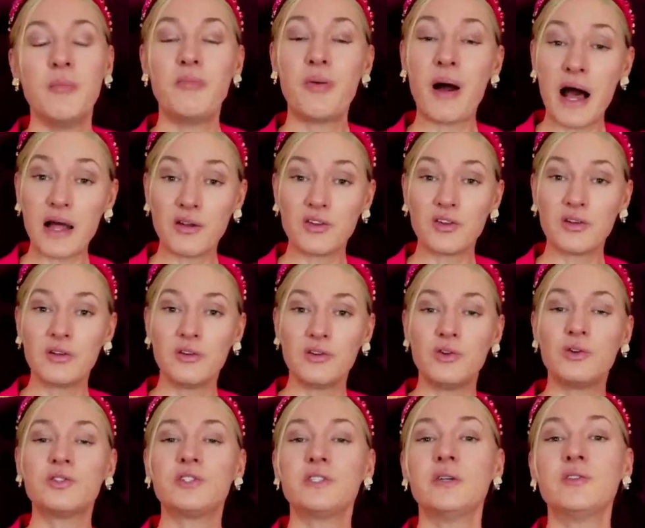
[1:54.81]
but
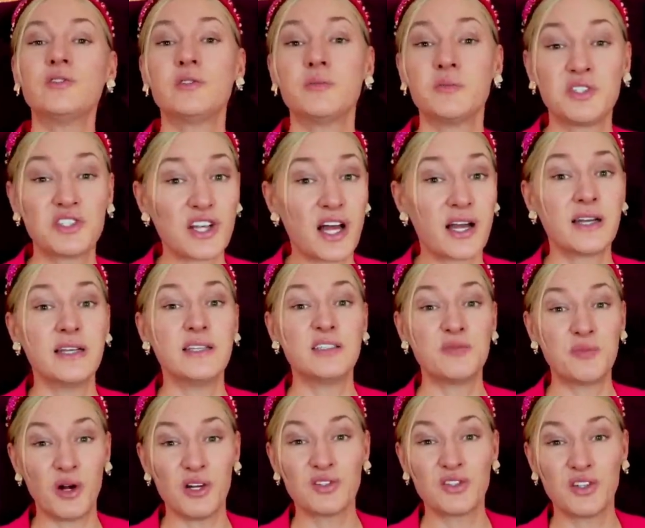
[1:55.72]
also some sunny
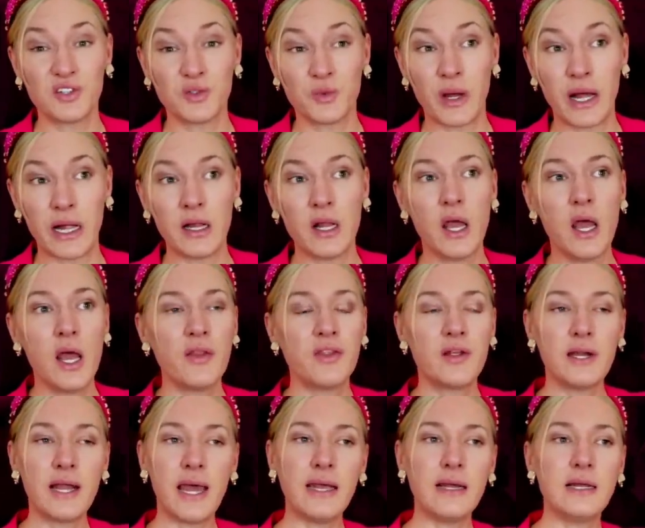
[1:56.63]
spots as well.
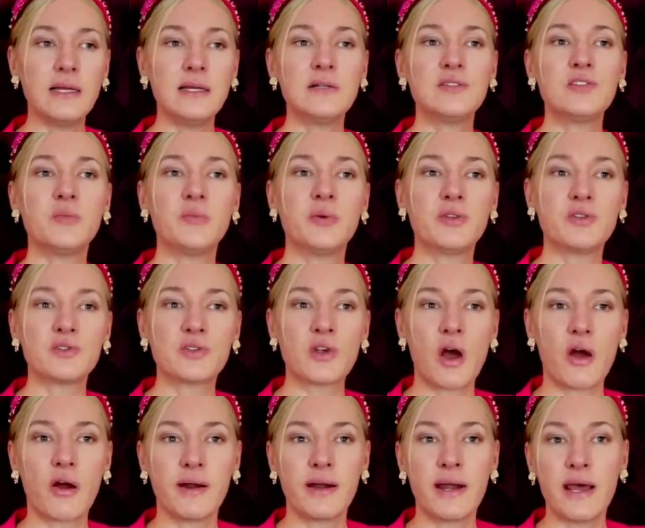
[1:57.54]
The late Elizabeth's
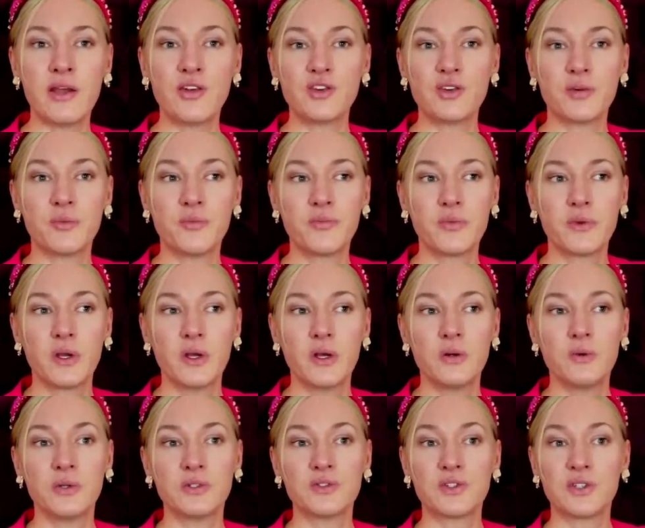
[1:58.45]
coronation
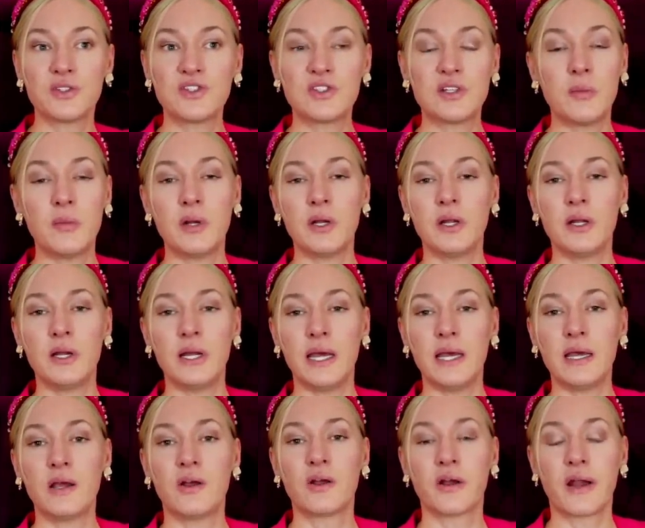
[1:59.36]
was
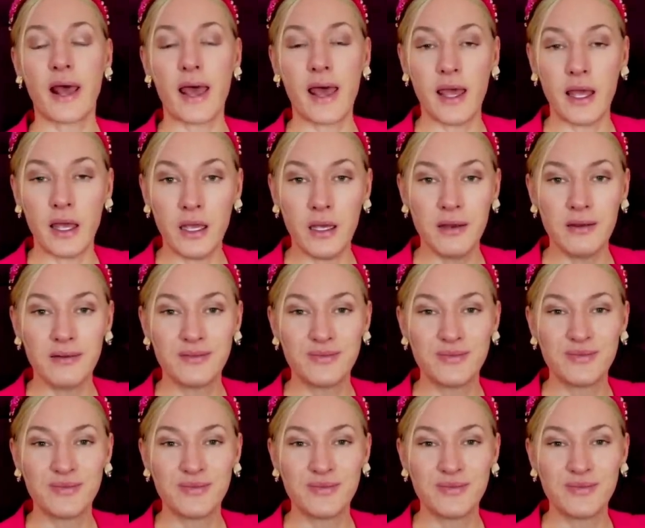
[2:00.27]
similarly grey